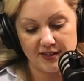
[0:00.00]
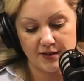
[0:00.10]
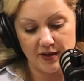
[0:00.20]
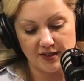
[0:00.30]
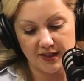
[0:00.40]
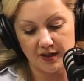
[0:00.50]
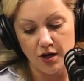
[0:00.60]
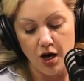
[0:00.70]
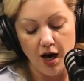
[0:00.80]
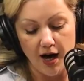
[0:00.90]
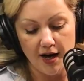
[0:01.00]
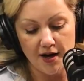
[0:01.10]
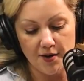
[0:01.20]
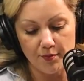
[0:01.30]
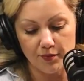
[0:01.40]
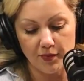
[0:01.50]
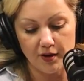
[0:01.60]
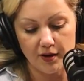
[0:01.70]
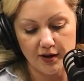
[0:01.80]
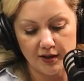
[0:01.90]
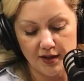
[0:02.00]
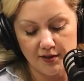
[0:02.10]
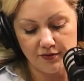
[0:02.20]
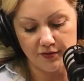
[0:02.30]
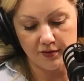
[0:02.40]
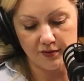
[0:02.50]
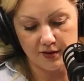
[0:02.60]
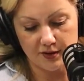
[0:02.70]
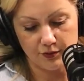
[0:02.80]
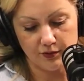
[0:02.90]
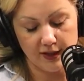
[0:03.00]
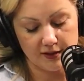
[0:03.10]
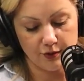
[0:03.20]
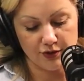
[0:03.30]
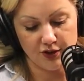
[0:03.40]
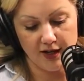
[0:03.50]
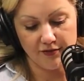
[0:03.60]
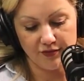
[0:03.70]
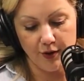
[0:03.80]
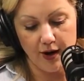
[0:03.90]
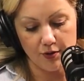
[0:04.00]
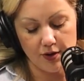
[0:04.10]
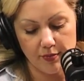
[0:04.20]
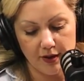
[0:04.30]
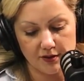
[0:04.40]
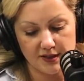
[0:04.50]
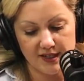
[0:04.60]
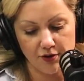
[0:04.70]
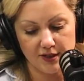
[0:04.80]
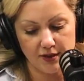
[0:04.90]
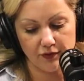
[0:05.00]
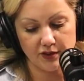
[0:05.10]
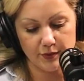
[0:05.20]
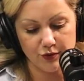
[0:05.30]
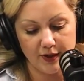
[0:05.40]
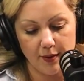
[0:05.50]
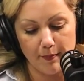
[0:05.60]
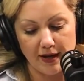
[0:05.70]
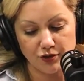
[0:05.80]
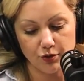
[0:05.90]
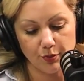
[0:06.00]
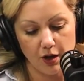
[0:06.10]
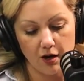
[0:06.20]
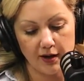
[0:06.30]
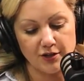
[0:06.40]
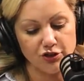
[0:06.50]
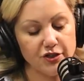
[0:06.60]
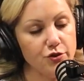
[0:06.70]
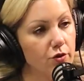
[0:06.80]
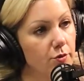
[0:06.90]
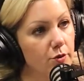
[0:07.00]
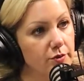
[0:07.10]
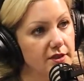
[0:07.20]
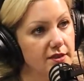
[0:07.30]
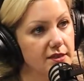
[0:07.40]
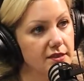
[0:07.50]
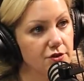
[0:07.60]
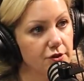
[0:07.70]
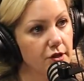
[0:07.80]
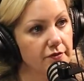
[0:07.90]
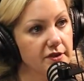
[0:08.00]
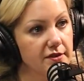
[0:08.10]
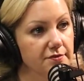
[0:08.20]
That's amazing. I love this next question I have for you. How can parents tell the difference between a mental block and just normal resistance or nerves?